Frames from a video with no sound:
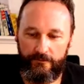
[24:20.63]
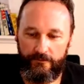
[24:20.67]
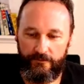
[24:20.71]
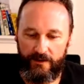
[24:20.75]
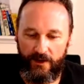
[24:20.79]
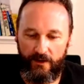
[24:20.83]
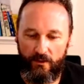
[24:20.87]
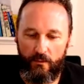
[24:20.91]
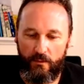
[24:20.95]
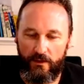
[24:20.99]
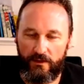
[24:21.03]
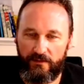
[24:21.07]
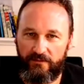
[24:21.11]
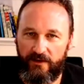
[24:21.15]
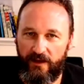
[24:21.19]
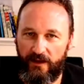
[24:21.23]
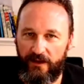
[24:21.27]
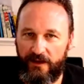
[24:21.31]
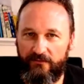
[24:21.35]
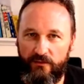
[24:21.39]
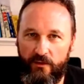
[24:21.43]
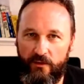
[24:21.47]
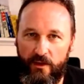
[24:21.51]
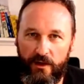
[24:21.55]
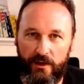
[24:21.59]
You know, I want to tell
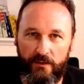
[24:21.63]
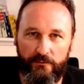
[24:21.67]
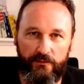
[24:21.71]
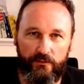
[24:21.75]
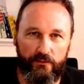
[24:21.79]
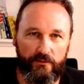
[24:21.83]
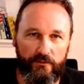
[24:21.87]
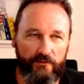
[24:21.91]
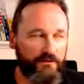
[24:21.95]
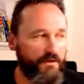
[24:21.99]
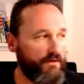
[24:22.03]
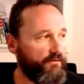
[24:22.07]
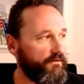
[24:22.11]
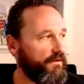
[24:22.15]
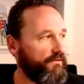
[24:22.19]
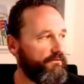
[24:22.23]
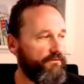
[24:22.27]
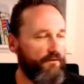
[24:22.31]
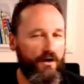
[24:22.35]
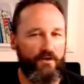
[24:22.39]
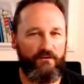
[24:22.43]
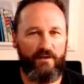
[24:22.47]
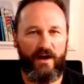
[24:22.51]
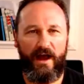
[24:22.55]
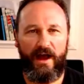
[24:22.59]
everyone I'm doing
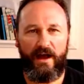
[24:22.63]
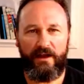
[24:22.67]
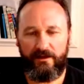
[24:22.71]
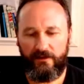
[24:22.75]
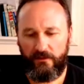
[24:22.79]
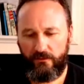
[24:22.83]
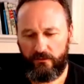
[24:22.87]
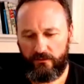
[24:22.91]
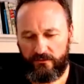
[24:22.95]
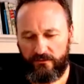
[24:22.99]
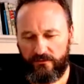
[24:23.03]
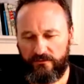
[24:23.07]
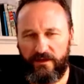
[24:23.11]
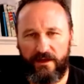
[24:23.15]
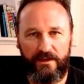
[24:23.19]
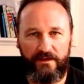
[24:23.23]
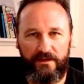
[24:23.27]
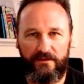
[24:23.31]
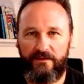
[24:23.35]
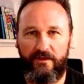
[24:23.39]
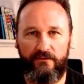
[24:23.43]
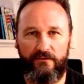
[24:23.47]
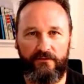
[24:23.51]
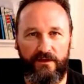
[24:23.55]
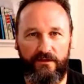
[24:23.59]
75 hard. It's only
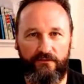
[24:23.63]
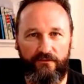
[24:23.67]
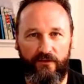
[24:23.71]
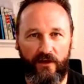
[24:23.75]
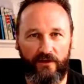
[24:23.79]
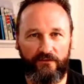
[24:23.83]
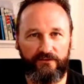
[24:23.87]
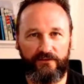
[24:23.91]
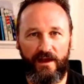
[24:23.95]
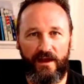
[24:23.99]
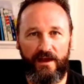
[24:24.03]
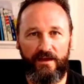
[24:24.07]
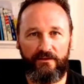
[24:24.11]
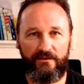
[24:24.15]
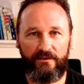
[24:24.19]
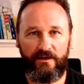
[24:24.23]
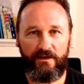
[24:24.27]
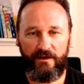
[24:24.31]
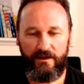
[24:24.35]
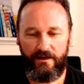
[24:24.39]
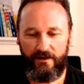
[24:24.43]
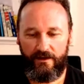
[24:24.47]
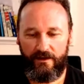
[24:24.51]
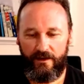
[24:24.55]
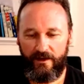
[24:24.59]
75 days.
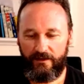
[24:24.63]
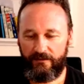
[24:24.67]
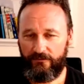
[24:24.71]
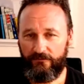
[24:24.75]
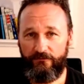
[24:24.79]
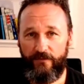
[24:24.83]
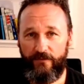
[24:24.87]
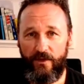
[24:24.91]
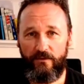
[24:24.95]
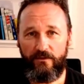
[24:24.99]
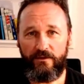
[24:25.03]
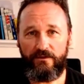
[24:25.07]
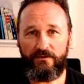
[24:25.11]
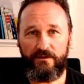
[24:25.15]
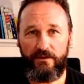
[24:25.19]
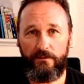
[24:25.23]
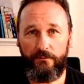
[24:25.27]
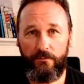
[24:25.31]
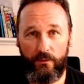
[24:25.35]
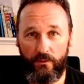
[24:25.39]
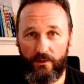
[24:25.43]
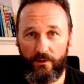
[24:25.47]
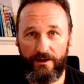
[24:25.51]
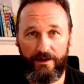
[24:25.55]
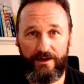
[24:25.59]
It's very
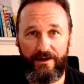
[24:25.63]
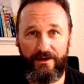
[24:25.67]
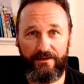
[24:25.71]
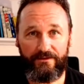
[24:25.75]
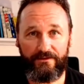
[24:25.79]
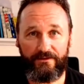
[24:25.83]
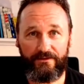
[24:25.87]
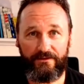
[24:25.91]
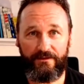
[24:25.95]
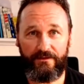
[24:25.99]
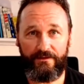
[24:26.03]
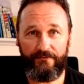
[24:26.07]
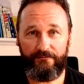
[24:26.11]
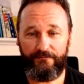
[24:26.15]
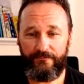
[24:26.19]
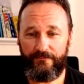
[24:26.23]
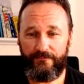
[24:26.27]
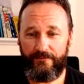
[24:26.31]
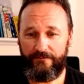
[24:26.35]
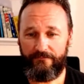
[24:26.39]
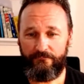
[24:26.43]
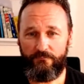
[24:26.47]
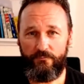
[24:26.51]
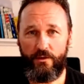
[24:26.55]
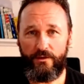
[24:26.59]
simple, and it is.
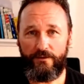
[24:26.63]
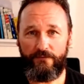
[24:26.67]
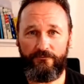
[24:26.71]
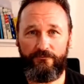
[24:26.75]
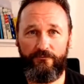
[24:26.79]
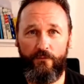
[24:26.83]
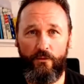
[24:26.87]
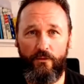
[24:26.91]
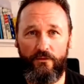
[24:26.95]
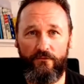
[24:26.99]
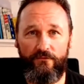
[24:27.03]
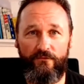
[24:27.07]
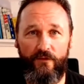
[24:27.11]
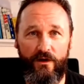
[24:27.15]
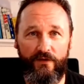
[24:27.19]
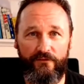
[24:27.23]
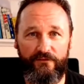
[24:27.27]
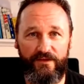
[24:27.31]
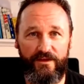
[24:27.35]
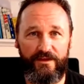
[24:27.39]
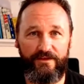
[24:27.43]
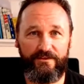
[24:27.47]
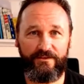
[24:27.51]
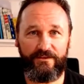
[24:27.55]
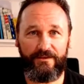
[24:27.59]
What, 4 or 5
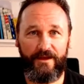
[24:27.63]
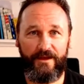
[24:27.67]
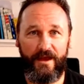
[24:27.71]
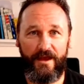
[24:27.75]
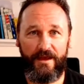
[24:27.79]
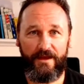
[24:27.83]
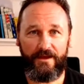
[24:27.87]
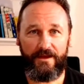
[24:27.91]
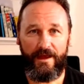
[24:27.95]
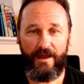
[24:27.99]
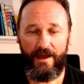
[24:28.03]
things a day?